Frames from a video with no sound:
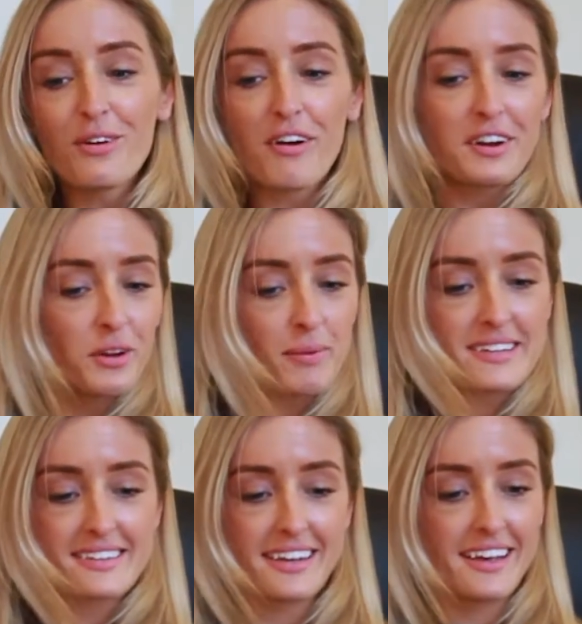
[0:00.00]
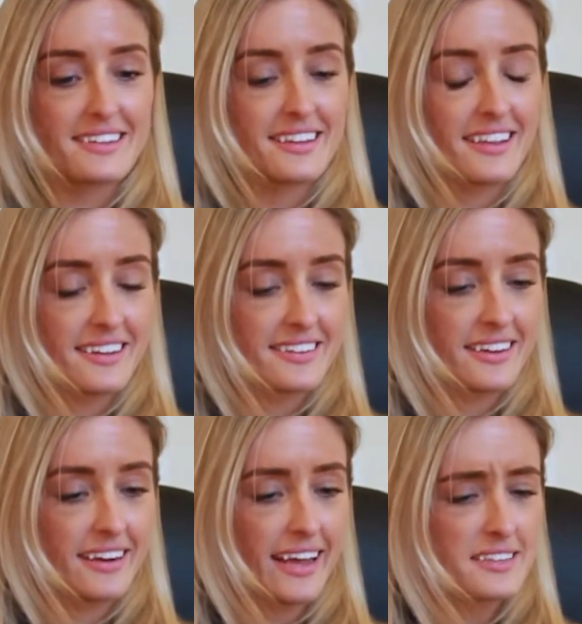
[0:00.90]
running your business and things
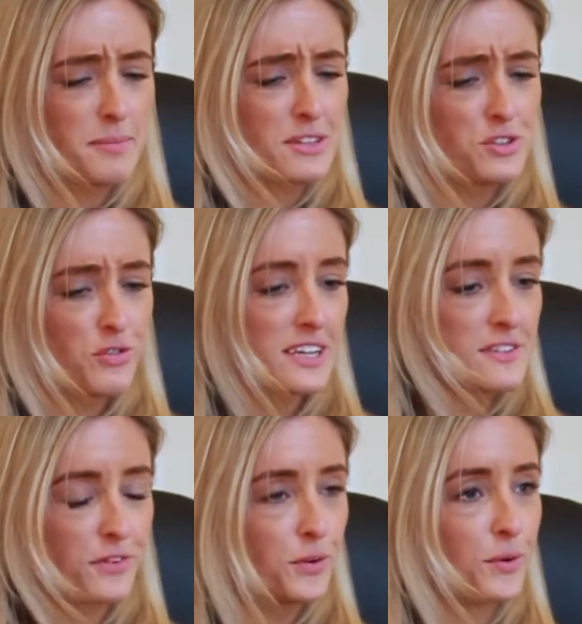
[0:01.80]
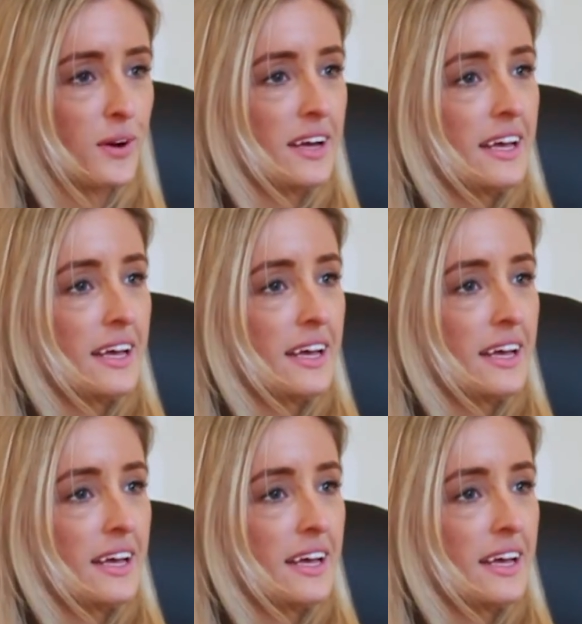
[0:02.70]
and it gets a bit stressful,